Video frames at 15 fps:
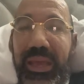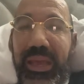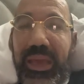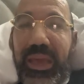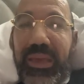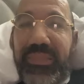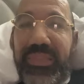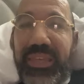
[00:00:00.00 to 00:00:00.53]

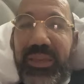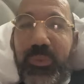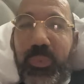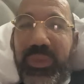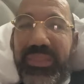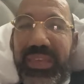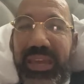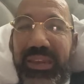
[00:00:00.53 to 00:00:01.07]
I think
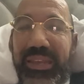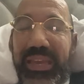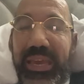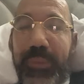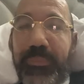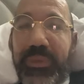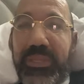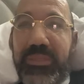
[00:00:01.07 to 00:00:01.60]
when that
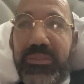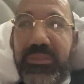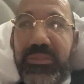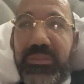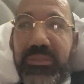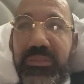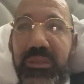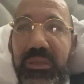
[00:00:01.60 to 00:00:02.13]

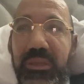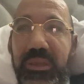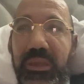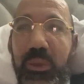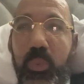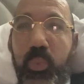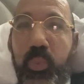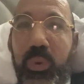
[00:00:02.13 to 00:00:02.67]
happens,
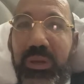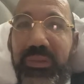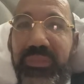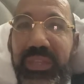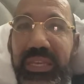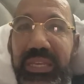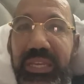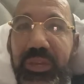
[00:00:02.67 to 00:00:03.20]
one of
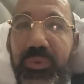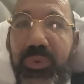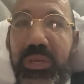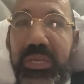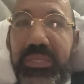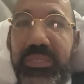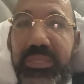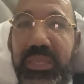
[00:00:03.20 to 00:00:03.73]
the
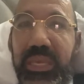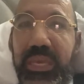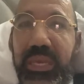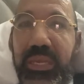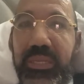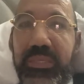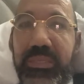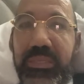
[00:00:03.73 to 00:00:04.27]
eeriest
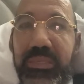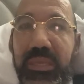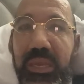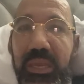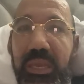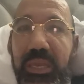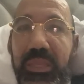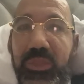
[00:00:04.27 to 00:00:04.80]
things
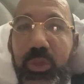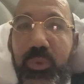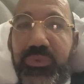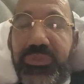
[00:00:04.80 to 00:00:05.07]
in those